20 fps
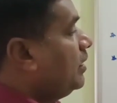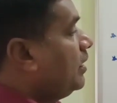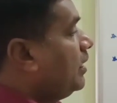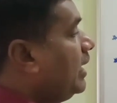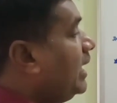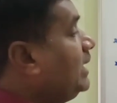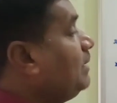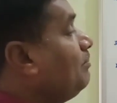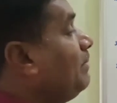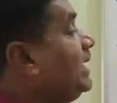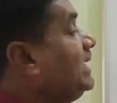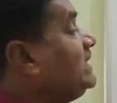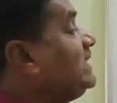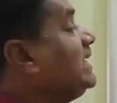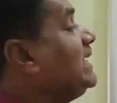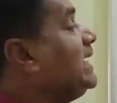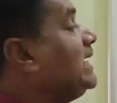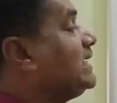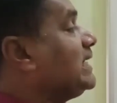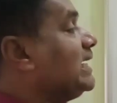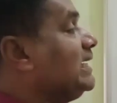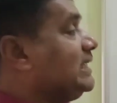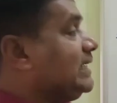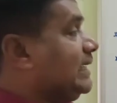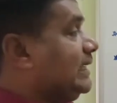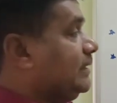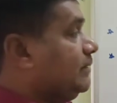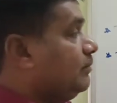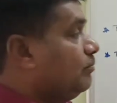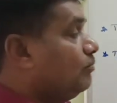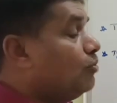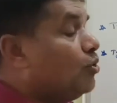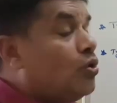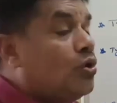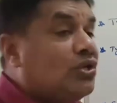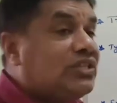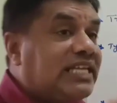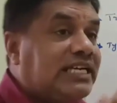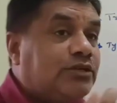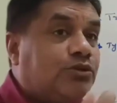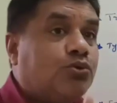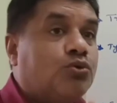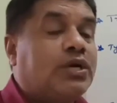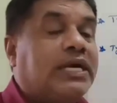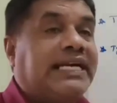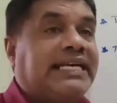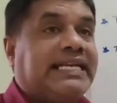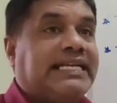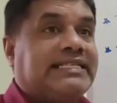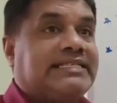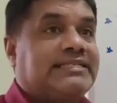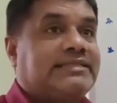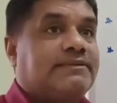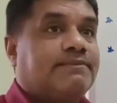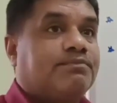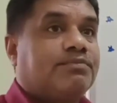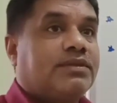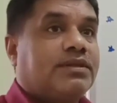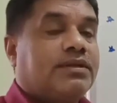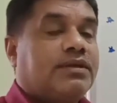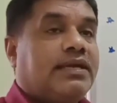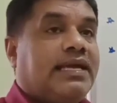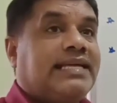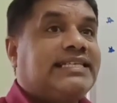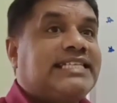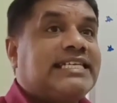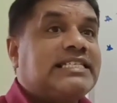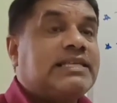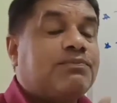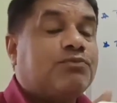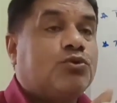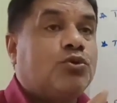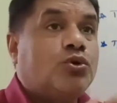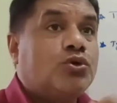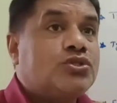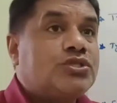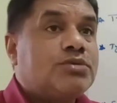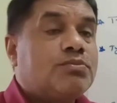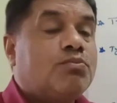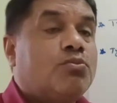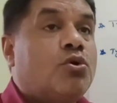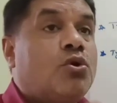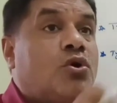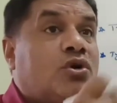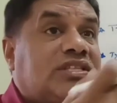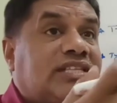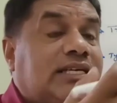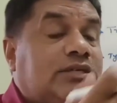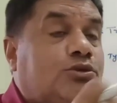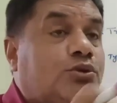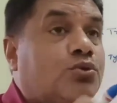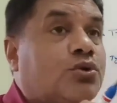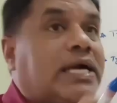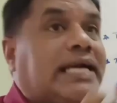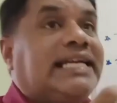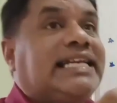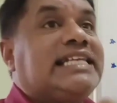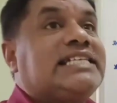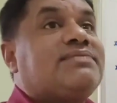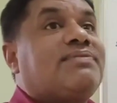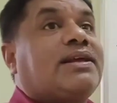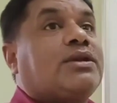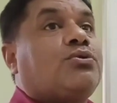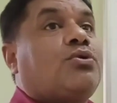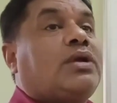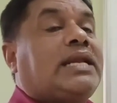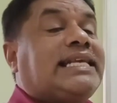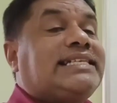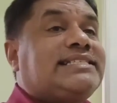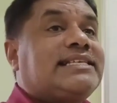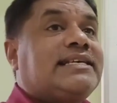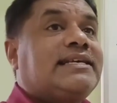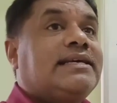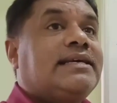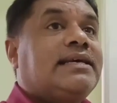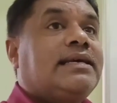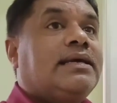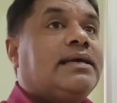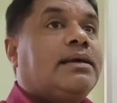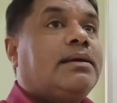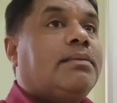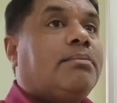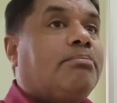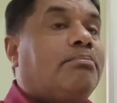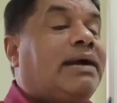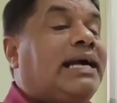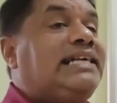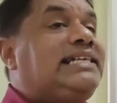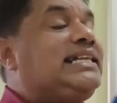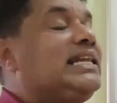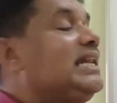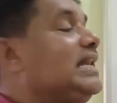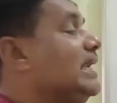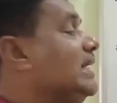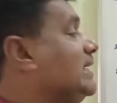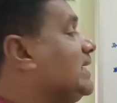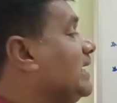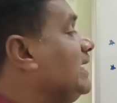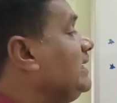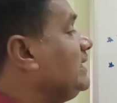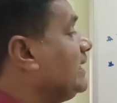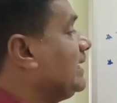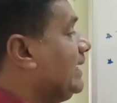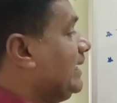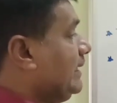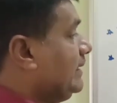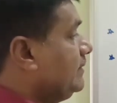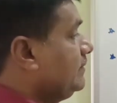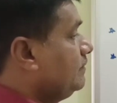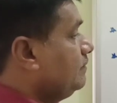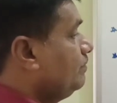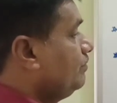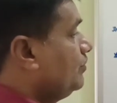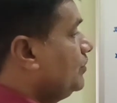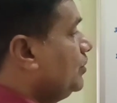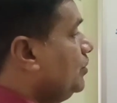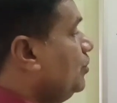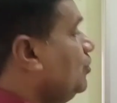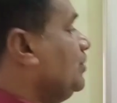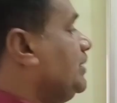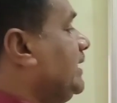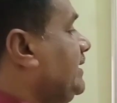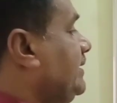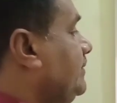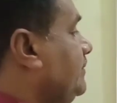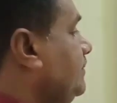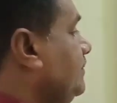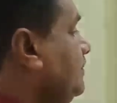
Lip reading: And multilateral trade, more than two countries. Exchange of goods more than two countries were known as multilateral trade. Noting.